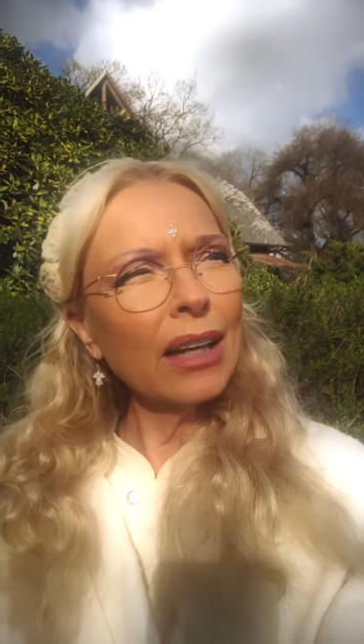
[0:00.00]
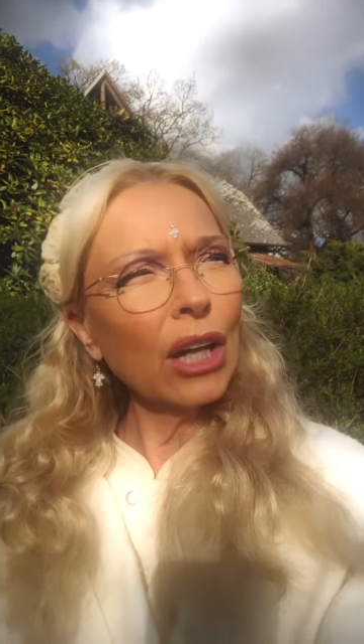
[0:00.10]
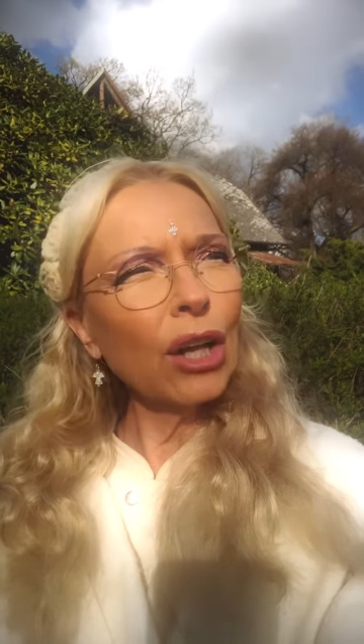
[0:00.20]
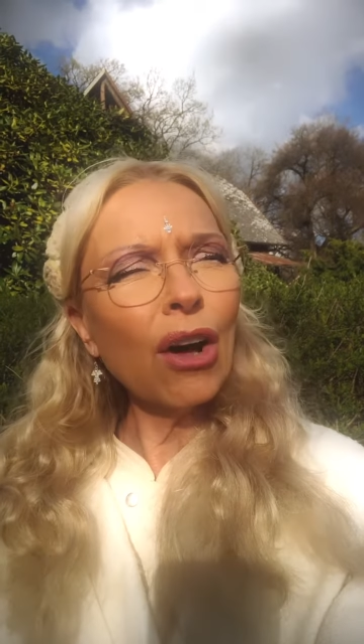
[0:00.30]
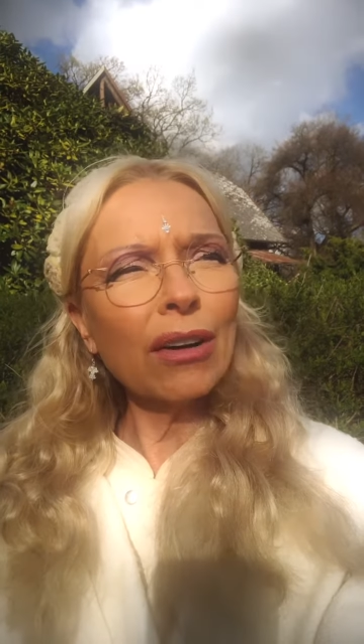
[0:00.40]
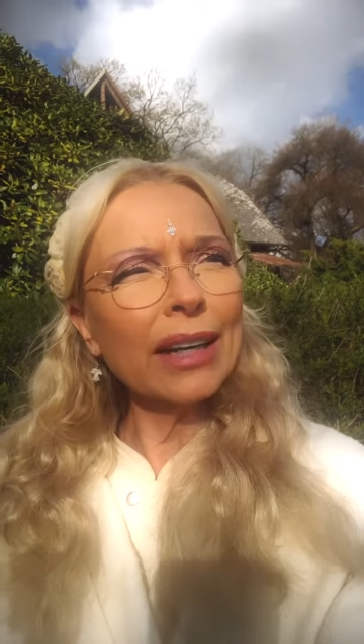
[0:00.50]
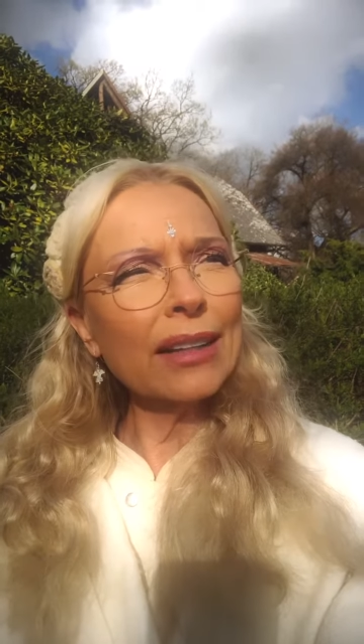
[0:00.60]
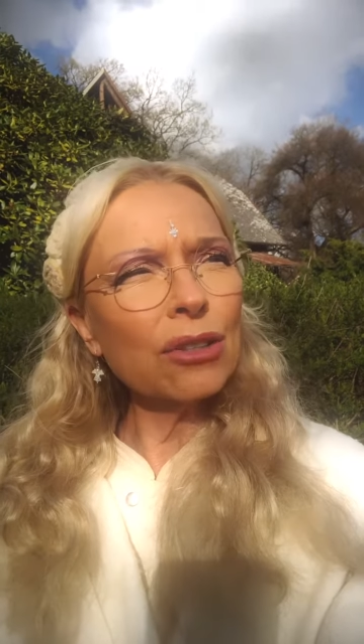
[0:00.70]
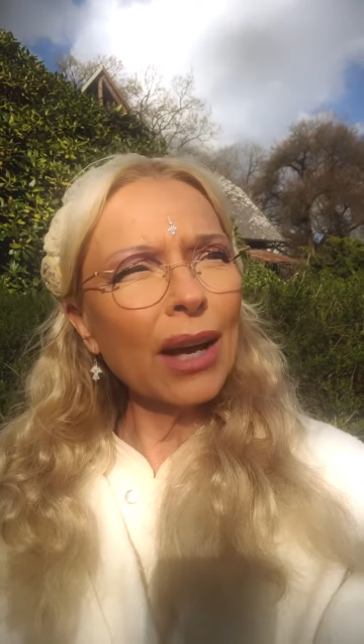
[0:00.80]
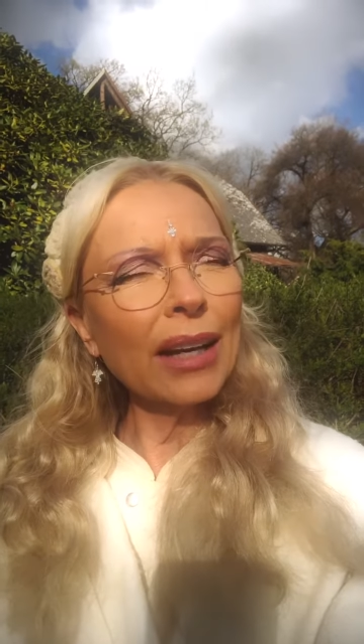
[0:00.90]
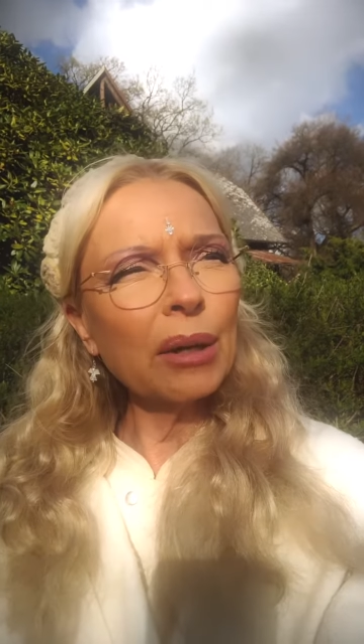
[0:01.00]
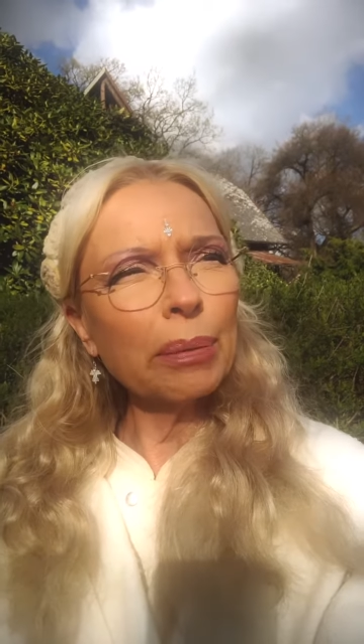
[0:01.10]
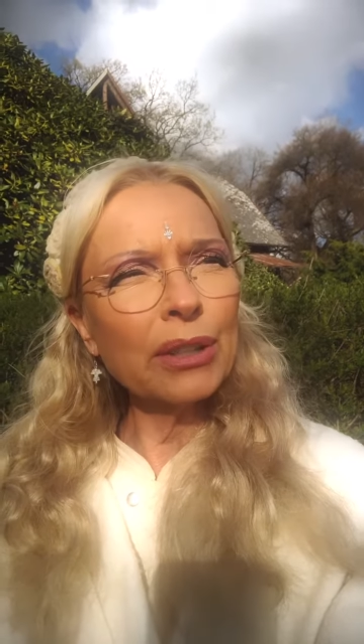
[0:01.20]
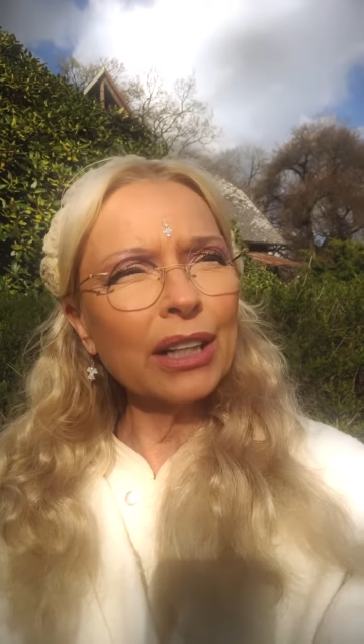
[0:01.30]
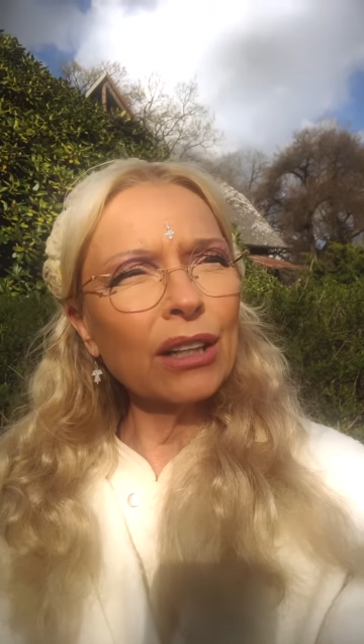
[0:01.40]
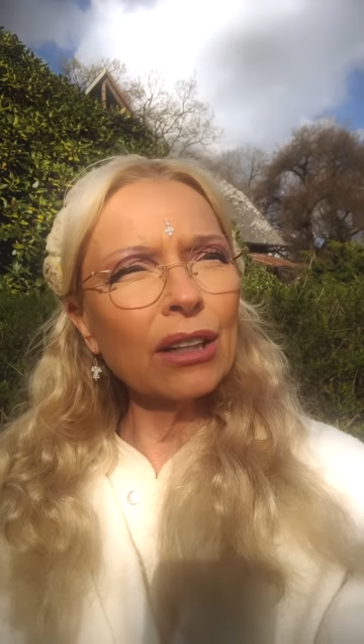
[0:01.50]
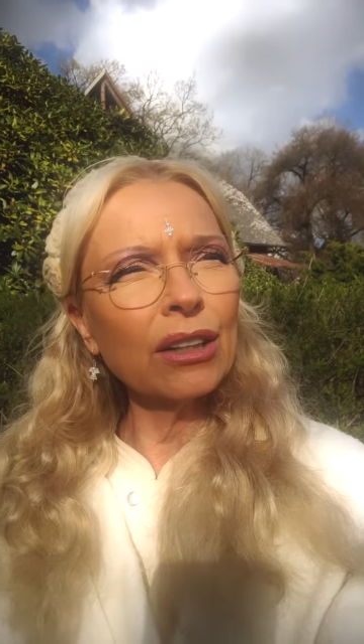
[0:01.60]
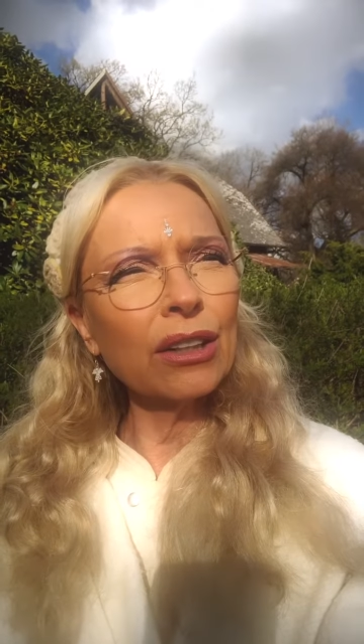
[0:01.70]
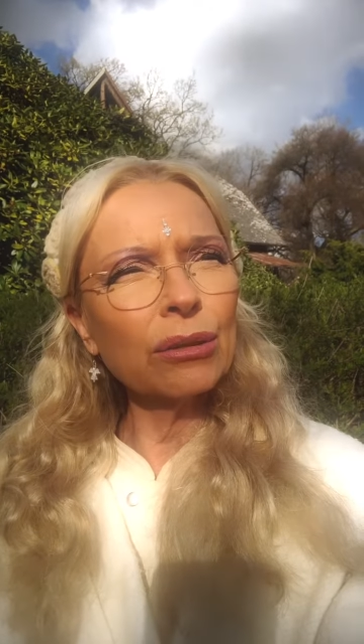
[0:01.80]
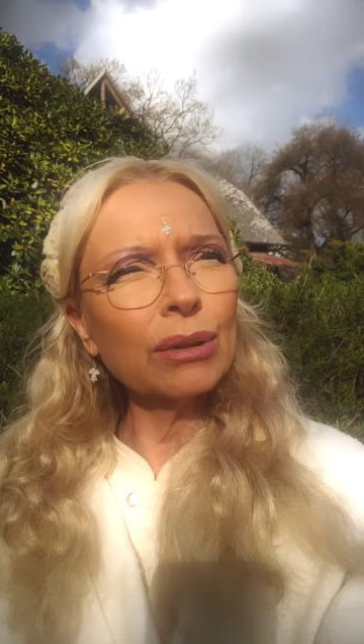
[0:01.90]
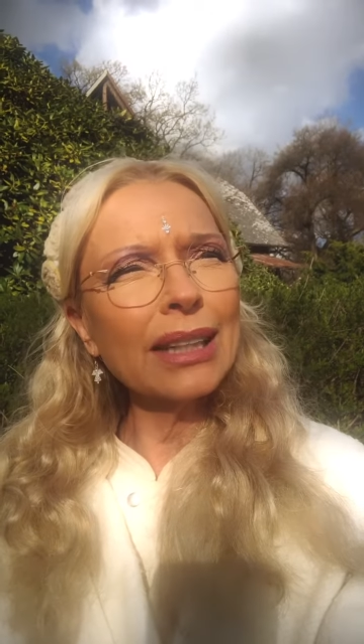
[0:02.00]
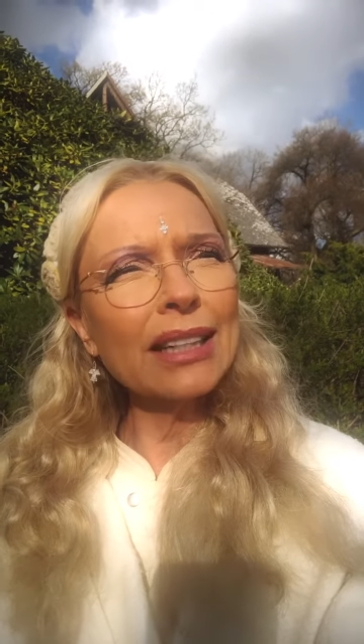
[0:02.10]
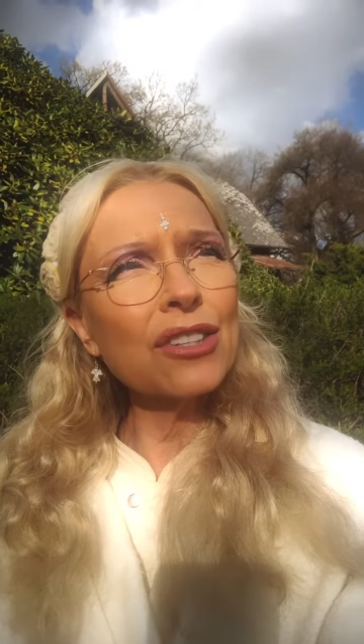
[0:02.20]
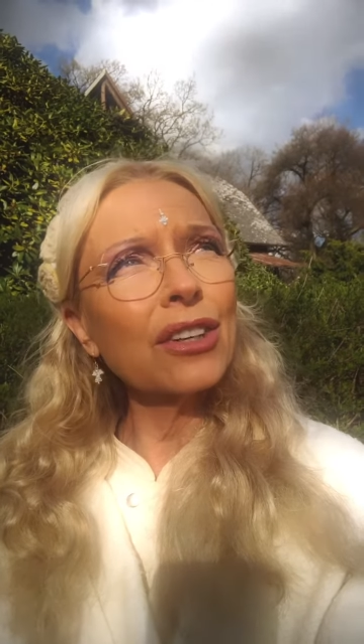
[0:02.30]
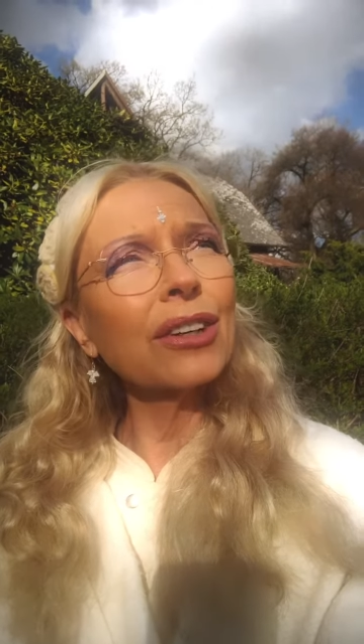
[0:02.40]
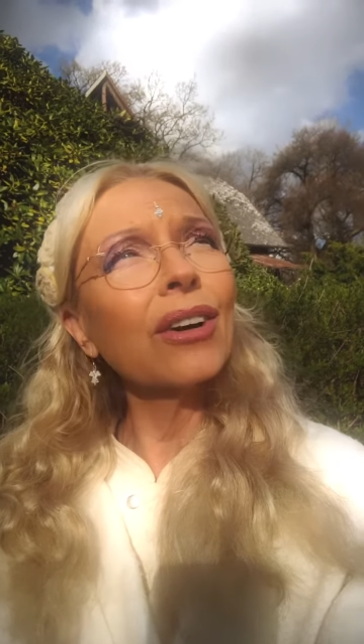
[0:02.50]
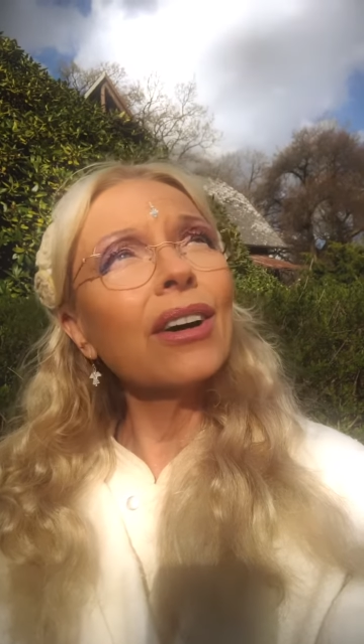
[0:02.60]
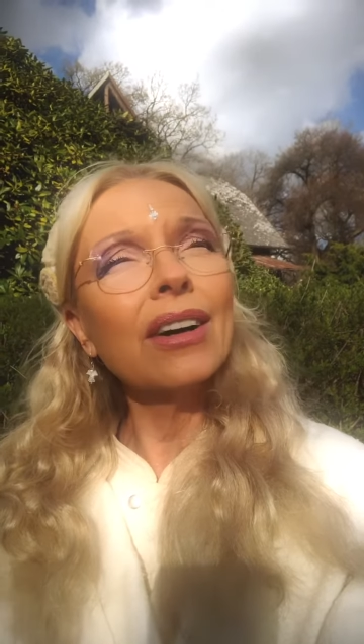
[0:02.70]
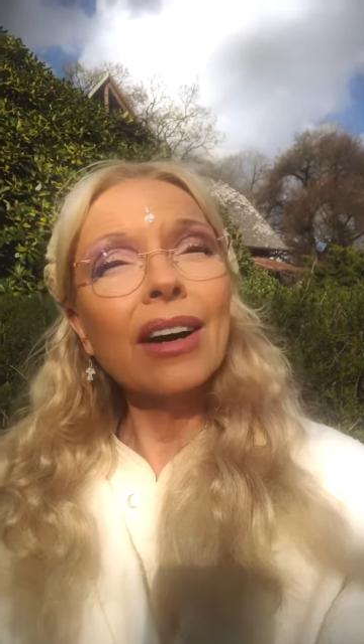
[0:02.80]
longing to any particular religion or